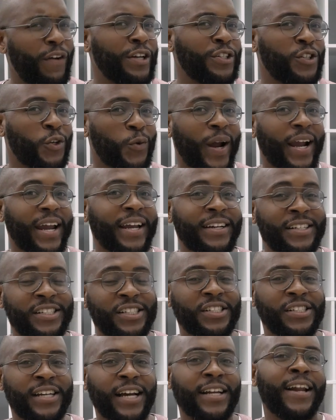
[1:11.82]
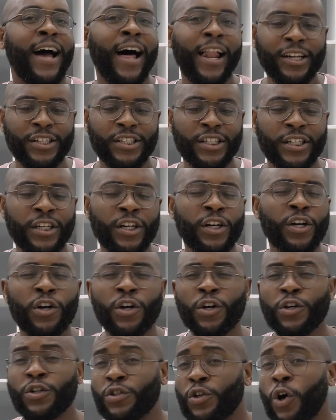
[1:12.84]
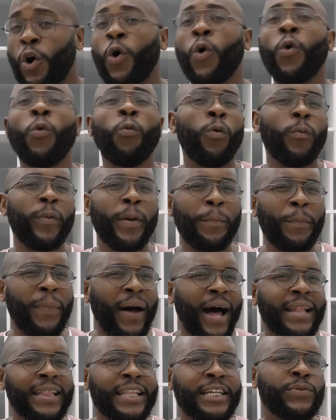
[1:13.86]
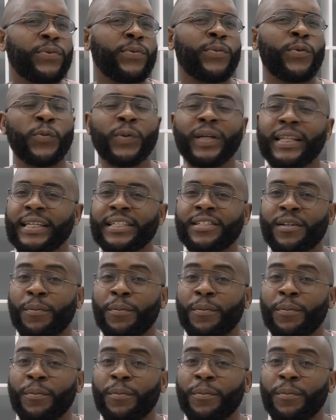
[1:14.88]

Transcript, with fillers: facial recognition technology. So when we bought this, we were really